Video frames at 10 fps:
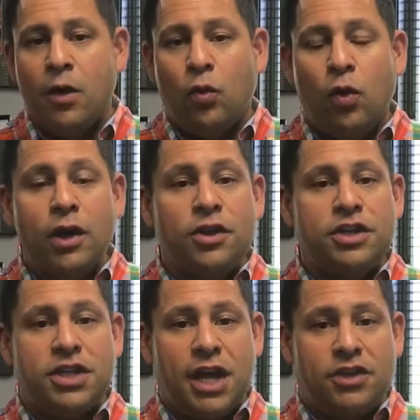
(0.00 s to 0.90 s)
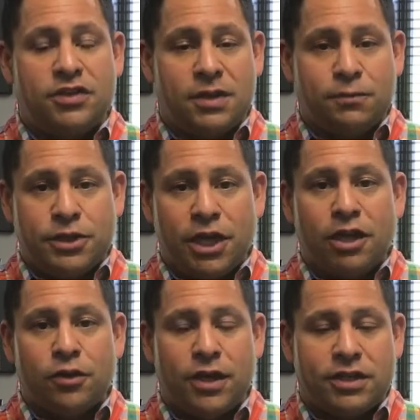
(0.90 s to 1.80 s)
One of the changes in
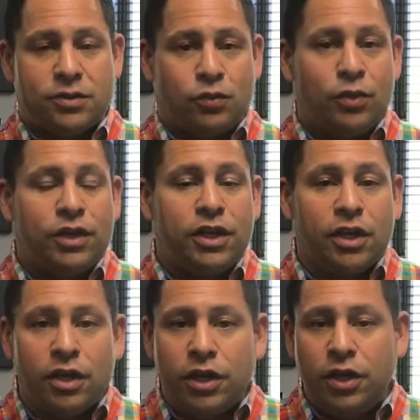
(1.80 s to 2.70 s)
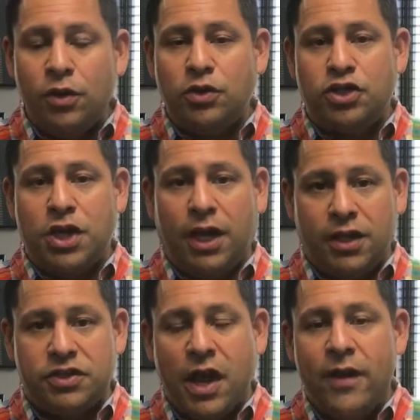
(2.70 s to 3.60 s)
particular that's really a huge
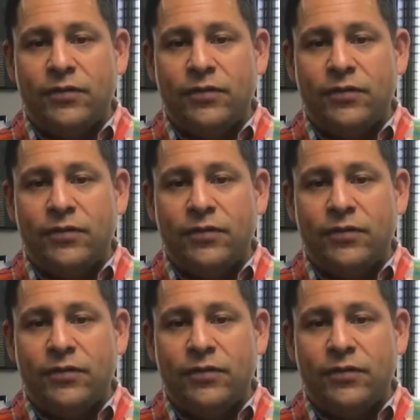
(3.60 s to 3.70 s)
change